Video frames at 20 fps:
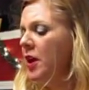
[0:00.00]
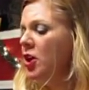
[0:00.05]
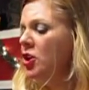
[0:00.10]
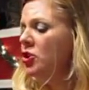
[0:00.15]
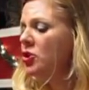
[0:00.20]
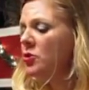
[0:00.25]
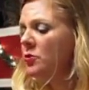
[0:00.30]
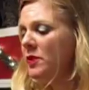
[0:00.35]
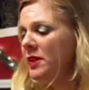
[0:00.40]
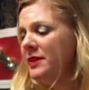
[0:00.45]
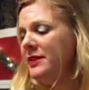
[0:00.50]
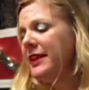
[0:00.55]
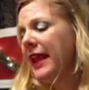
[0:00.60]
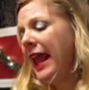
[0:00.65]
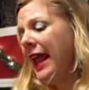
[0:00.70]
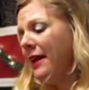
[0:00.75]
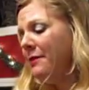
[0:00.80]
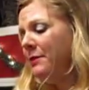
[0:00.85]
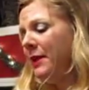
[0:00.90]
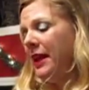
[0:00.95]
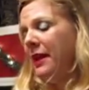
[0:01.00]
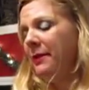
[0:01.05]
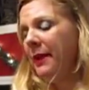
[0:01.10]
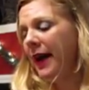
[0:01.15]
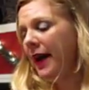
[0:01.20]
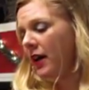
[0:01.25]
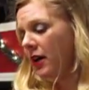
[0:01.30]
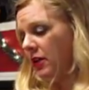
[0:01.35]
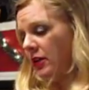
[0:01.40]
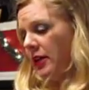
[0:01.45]
So this can be
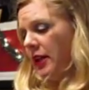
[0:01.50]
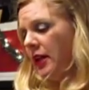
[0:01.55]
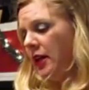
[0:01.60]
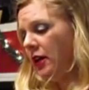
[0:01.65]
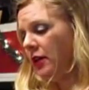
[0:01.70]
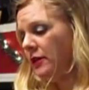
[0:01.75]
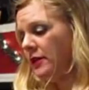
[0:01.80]
about, you know,